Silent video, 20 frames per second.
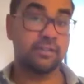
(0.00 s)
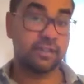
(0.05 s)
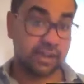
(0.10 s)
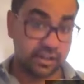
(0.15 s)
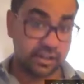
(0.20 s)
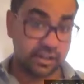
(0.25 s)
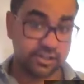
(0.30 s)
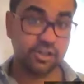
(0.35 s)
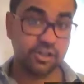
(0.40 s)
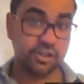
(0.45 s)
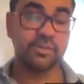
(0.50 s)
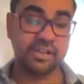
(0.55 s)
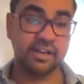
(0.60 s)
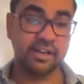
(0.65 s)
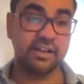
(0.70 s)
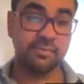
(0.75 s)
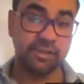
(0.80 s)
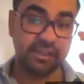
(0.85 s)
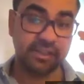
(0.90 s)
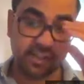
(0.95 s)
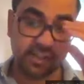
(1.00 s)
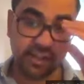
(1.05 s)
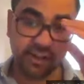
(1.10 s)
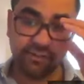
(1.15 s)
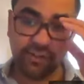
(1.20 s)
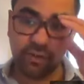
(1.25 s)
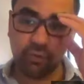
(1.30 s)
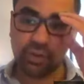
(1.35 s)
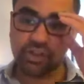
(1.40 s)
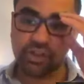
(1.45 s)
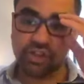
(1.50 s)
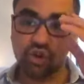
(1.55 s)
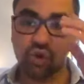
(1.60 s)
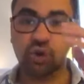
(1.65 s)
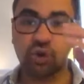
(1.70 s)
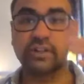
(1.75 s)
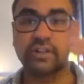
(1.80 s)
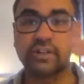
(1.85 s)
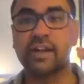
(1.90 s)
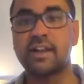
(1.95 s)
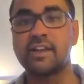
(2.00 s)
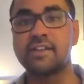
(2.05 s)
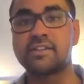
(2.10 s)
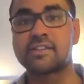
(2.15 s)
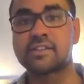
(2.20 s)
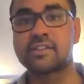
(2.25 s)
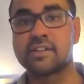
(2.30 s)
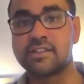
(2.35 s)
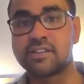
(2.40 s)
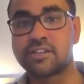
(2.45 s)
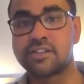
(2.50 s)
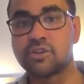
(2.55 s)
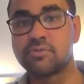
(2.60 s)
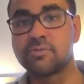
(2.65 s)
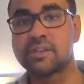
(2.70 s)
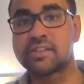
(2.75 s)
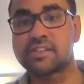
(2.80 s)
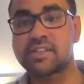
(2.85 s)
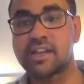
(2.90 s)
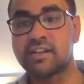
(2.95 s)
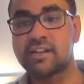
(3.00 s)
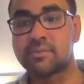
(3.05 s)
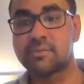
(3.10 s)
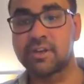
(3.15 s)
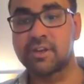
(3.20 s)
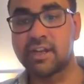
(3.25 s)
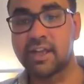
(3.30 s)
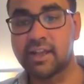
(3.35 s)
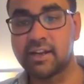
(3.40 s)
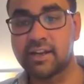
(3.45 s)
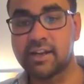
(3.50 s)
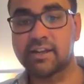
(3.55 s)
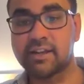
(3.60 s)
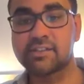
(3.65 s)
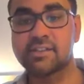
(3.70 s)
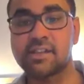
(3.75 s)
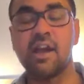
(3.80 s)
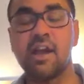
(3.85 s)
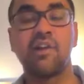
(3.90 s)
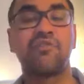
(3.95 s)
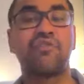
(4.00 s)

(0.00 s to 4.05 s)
the consumer sentiment survey, which showed that its consumer sentiment index